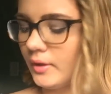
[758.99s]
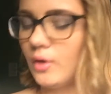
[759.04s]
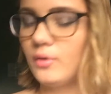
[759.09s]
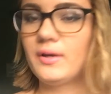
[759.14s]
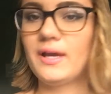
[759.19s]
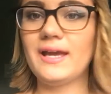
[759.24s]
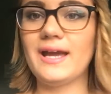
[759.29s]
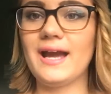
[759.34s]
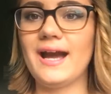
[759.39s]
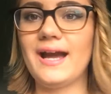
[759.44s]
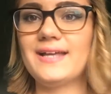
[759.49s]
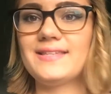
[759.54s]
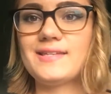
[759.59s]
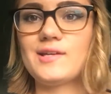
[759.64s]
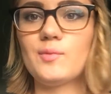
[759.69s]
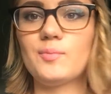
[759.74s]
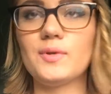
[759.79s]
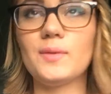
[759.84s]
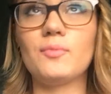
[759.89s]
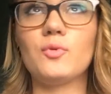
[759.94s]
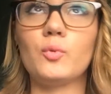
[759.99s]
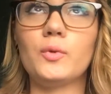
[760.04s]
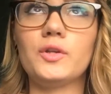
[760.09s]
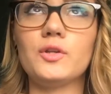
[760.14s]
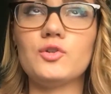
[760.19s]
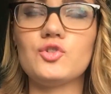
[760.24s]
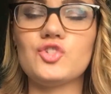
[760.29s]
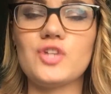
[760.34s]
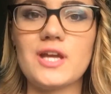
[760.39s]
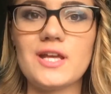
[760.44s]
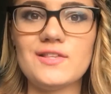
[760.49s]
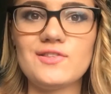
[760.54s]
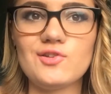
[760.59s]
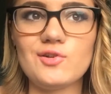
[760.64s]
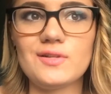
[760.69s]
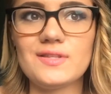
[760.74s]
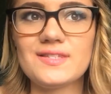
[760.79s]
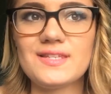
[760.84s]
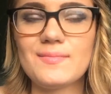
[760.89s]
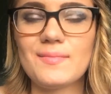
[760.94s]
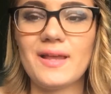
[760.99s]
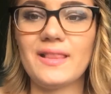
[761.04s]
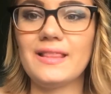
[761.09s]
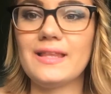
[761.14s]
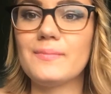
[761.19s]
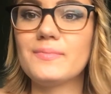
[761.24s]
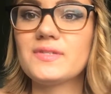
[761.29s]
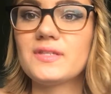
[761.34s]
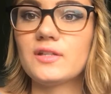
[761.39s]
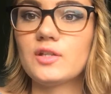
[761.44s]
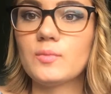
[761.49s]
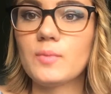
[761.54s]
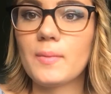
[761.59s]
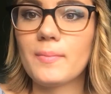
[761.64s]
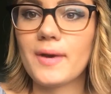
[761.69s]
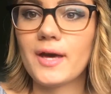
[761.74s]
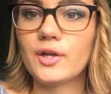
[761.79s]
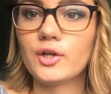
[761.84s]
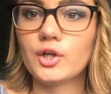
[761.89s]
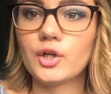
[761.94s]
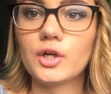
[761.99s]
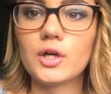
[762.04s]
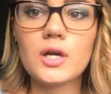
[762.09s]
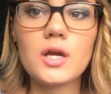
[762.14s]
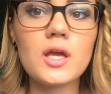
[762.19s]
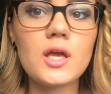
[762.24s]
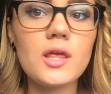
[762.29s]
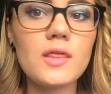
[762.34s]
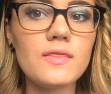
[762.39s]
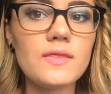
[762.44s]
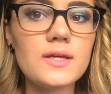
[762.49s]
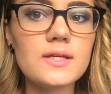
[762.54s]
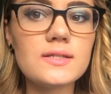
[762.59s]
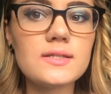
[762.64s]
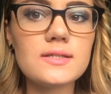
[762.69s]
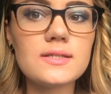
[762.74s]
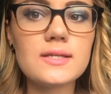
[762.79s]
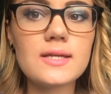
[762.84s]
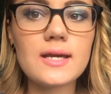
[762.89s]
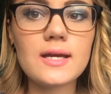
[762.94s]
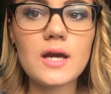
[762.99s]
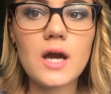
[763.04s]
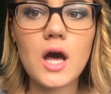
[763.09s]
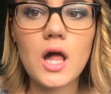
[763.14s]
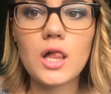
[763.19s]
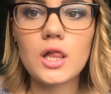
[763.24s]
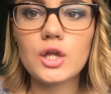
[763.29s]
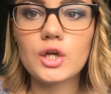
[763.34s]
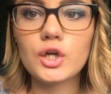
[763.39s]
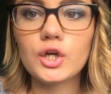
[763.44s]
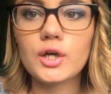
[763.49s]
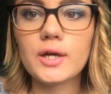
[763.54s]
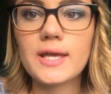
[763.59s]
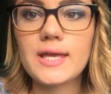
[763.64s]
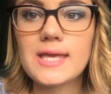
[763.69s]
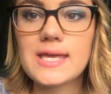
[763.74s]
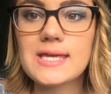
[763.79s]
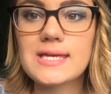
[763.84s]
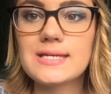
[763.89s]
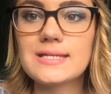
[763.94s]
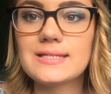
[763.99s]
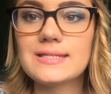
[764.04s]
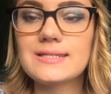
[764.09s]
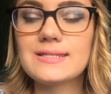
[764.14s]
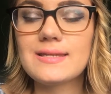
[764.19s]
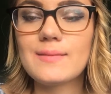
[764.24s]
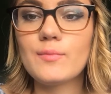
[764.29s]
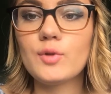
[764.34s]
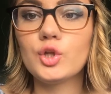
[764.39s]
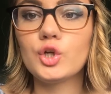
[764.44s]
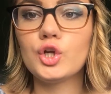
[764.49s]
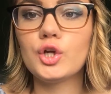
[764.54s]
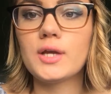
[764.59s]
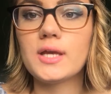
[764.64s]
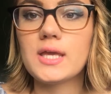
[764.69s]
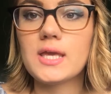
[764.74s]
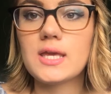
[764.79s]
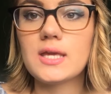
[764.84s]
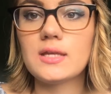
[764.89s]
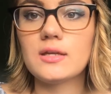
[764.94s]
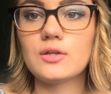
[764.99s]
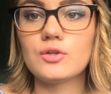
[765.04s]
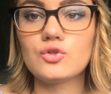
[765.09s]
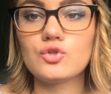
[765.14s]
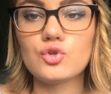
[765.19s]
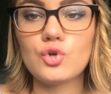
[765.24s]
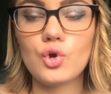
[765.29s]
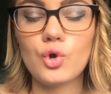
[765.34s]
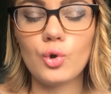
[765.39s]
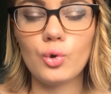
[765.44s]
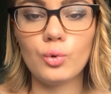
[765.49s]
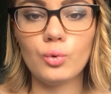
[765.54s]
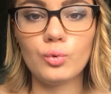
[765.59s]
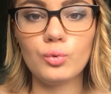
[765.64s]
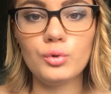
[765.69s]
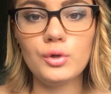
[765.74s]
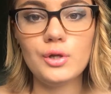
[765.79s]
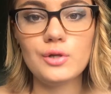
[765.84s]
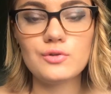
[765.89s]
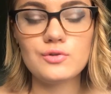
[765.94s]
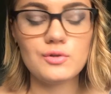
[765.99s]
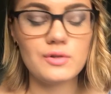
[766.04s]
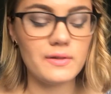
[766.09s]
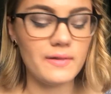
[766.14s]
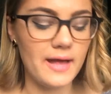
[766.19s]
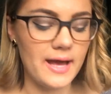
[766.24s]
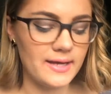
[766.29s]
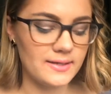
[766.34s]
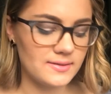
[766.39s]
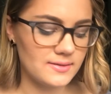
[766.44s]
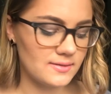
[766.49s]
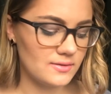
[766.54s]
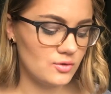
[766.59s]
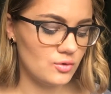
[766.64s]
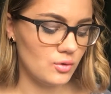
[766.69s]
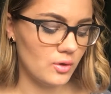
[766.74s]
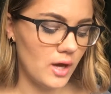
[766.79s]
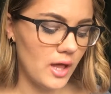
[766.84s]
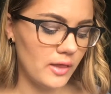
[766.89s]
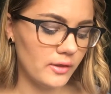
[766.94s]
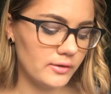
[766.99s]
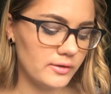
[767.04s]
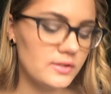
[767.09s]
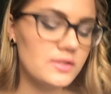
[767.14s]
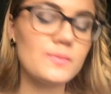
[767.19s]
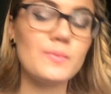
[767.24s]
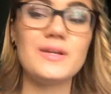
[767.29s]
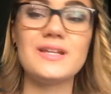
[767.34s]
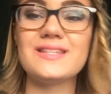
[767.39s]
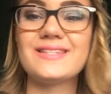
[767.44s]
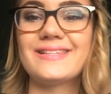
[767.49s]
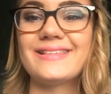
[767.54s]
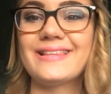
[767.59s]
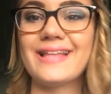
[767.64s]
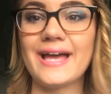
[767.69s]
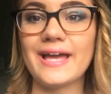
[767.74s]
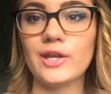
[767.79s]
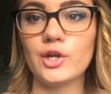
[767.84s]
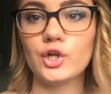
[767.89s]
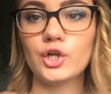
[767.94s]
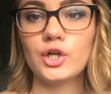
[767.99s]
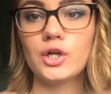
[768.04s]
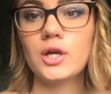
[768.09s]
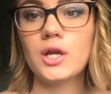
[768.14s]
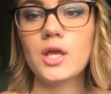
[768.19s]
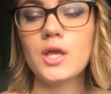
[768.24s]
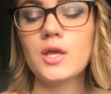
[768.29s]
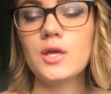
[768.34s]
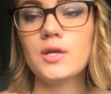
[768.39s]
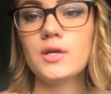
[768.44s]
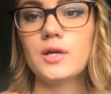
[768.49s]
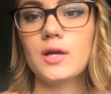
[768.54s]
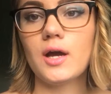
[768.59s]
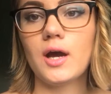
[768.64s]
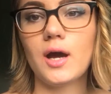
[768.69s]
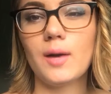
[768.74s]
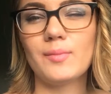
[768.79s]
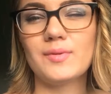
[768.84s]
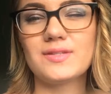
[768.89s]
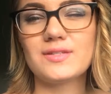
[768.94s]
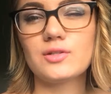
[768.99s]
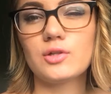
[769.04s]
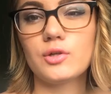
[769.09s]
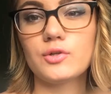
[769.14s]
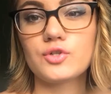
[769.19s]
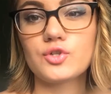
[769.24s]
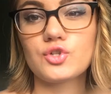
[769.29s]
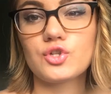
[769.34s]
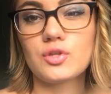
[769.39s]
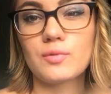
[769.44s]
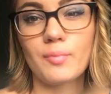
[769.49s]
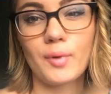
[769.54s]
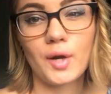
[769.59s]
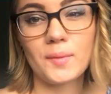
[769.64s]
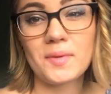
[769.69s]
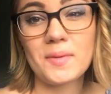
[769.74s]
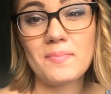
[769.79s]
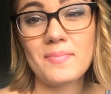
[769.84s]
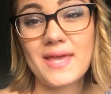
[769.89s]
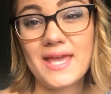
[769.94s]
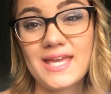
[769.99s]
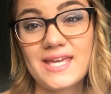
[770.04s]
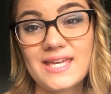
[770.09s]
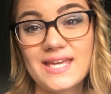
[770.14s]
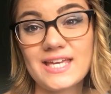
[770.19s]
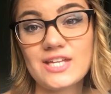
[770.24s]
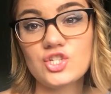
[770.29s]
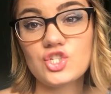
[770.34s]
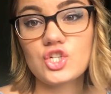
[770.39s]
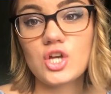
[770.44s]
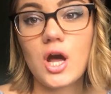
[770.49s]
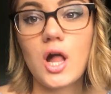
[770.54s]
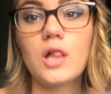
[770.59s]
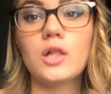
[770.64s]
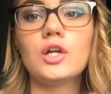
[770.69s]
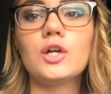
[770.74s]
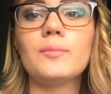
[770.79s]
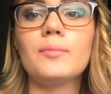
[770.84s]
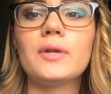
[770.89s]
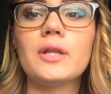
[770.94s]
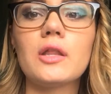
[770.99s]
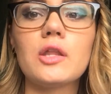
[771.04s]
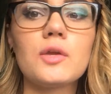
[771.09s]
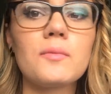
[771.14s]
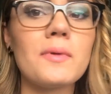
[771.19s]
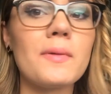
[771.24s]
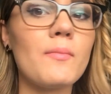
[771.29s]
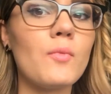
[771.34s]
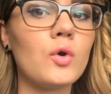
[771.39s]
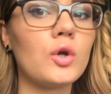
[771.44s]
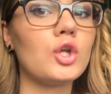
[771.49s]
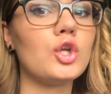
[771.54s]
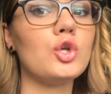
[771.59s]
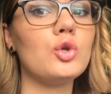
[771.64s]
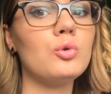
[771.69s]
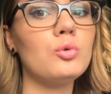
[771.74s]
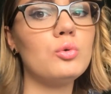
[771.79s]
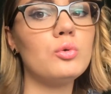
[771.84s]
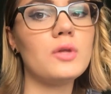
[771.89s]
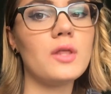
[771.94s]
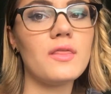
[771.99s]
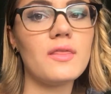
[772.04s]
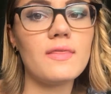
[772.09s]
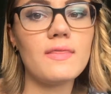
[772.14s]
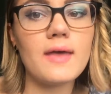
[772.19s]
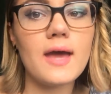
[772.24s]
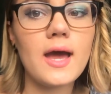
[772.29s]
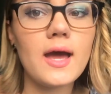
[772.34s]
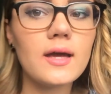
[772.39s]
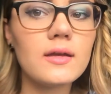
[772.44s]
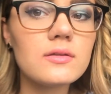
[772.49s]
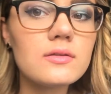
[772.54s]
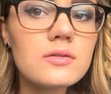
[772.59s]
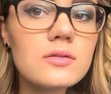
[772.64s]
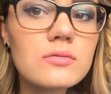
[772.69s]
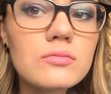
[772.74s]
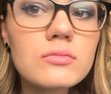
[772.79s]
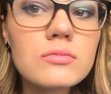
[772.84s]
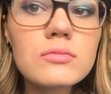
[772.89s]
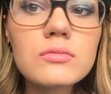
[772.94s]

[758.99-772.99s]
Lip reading: Okay guys, I opened up the window shade so you can see my lips a little bit better. This color is similar in tone to the last two colors, but it's lighter. It's closer to the Barbie pinkish color, but a little bit more nude than that.